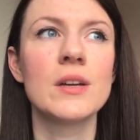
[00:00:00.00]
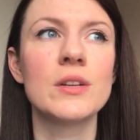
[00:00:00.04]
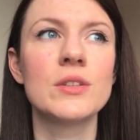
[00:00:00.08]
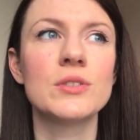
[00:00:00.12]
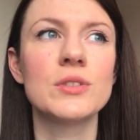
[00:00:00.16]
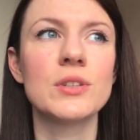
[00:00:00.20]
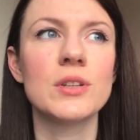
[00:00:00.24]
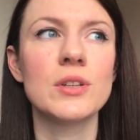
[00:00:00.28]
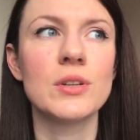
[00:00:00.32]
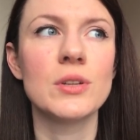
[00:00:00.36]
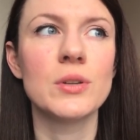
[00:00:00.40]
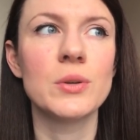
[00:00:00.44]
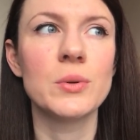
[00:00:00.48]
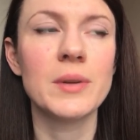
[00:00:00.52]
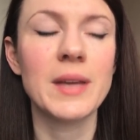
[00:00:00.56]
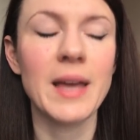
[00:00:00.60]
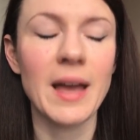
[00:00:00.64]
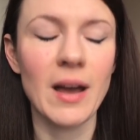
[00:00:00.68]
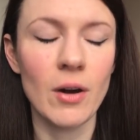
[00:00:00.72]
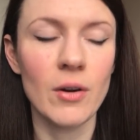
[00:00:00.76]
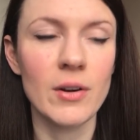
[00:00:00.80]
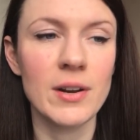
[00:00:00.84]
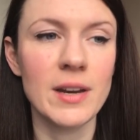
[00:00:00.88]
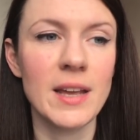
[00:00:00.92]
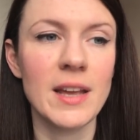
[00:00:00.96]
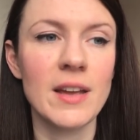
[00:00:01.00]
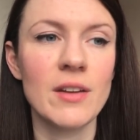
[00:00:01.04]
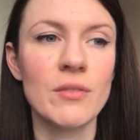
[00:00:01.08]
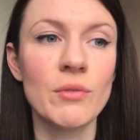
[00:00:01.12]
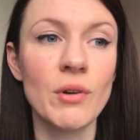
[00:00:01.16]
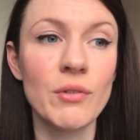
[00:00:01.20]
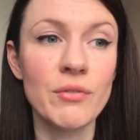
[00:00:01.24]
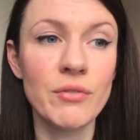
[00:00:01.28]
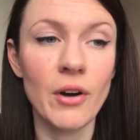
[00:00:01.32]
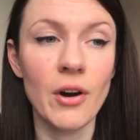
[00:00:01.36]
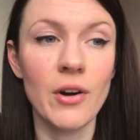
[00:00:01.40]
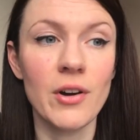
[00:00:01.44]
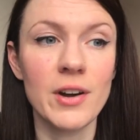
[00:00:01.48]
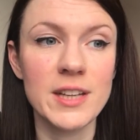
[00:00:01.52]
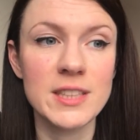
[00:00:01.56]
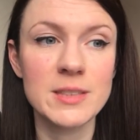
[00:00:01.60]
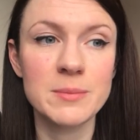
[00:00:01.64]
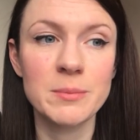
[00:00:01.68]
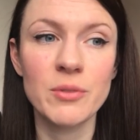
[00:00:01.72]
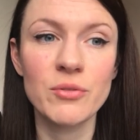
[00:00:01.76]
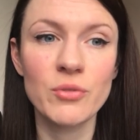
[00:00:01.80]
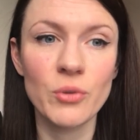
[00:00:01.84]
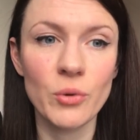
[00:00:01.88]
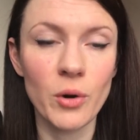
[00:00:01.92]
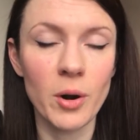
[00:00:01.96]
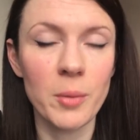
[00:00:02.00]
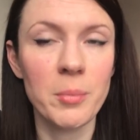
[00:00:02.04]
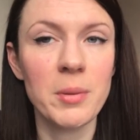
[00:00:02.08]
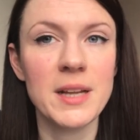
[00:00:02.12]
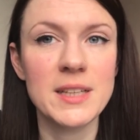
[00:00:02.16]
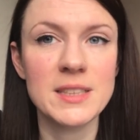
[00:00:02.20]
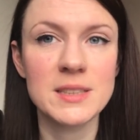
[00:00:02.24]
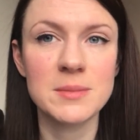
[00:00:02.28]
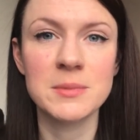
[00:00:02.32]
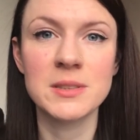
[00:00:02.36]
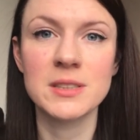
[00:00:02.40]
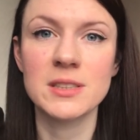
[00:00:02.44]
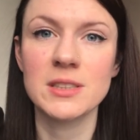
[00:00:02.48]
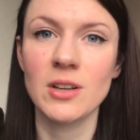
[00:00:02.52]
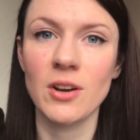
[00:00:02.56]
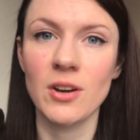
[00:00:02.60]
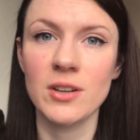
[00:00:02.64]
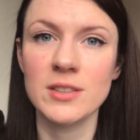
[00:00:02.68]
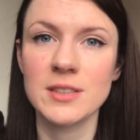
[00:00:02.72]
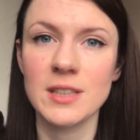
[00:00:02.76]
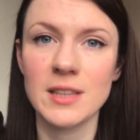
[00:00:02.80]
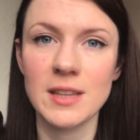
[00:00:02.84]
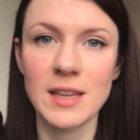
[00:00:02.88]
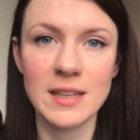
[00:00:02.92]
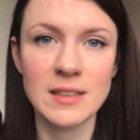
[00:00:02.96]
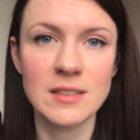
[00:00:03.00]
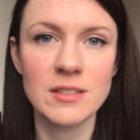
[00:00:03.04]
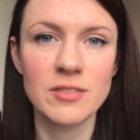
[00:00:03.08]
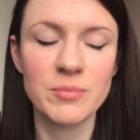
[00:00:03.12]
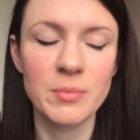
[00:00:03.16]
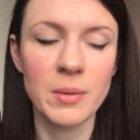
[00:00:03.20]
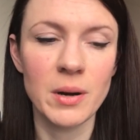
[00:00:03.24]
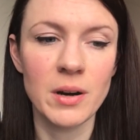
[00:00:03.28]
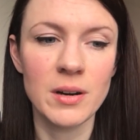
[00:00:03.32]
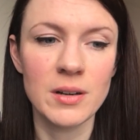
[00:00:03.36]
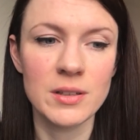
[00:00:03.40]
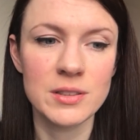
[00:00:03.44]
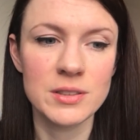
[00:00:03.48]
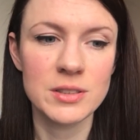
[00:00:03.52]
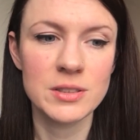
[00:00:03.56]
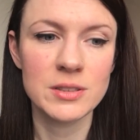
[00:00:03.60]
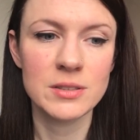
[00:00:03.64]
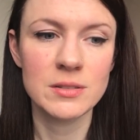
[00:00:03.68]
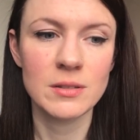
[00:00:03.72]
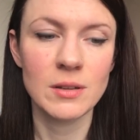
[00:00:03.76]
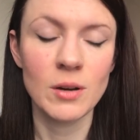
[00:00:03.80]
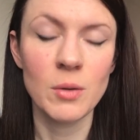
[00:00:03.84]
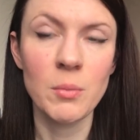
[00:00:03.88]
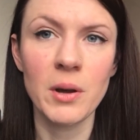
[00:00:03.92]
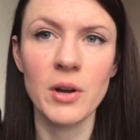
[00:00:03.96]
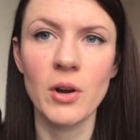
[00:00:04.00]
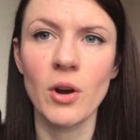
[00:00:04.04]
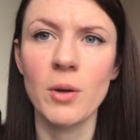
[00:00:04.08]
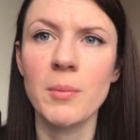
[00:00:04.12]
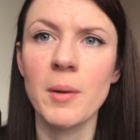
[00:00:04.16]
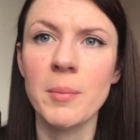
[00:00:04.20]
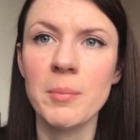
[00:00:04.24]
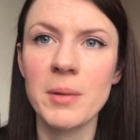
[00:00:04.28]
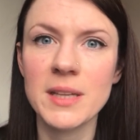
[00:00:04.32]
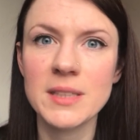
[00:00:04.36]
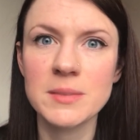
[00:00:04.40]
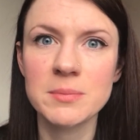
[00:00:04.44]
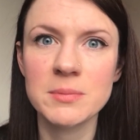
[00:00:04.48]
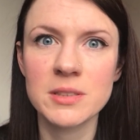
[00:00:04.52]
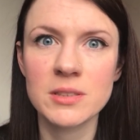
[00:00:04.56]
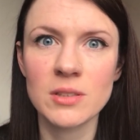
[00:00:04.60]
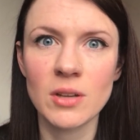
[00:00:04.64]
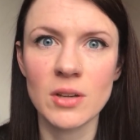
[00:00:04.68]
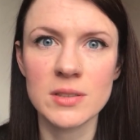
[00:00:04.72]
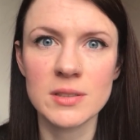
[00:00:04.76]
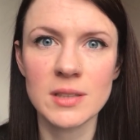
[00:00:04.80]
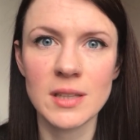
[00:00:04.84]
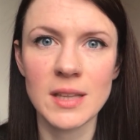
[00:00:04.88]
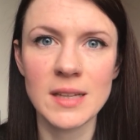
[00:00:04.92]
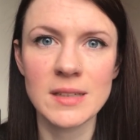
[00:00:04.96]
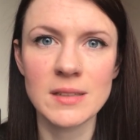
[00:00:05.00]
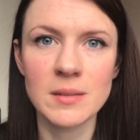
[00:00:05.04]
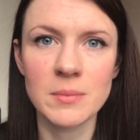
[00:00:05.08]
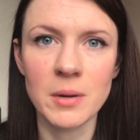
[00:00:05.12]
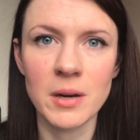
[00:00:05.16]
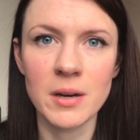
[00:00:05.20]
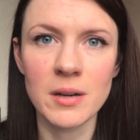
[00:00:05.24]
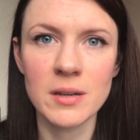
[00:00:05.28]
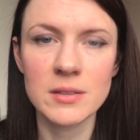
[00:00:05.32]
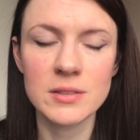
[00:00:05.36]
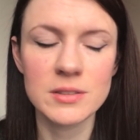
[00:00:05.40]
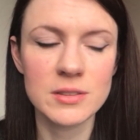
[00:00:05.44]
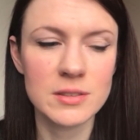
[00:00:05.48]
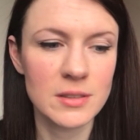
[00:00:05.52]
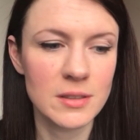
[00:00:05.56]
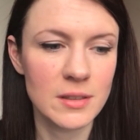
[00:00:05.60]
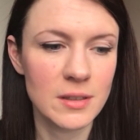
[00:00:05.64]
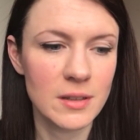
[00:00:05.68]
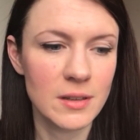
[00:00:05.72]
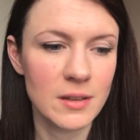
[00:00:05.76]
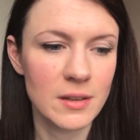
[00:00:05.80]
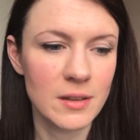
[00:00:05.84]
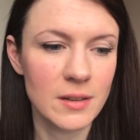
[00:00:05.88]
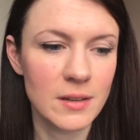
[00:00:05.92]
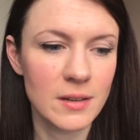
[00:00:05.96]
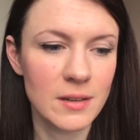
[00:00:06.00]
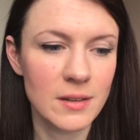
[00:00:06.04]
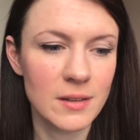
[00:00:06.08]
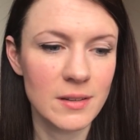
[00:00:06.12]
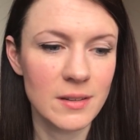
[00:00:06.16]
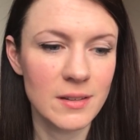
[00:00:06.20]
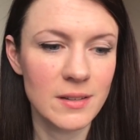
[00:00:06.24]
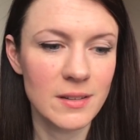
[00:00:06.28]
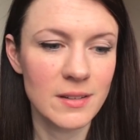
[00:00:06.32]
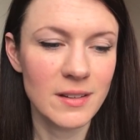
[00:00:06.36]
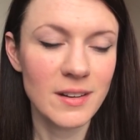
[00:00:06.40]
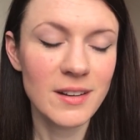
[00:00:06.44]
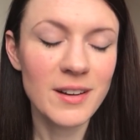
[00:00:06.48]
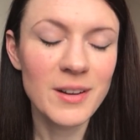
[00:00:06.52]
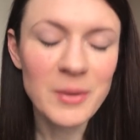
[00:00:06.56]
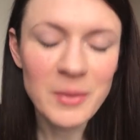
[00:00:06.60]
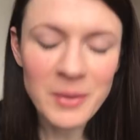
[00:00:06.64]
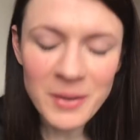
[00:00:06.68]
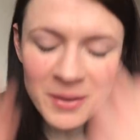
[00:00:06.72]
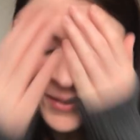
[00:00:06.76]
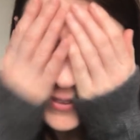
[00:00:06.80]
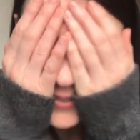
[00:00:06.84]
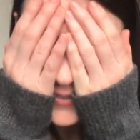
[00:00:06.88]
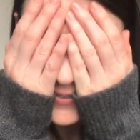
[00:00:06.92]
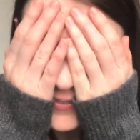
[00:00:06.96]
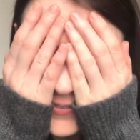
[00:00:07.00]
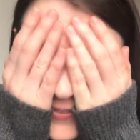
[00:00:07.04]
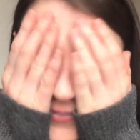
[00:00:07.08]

to get on it, revise before our placement starts at the end of March. Oh my God, my placement starts at the end of March. Oh,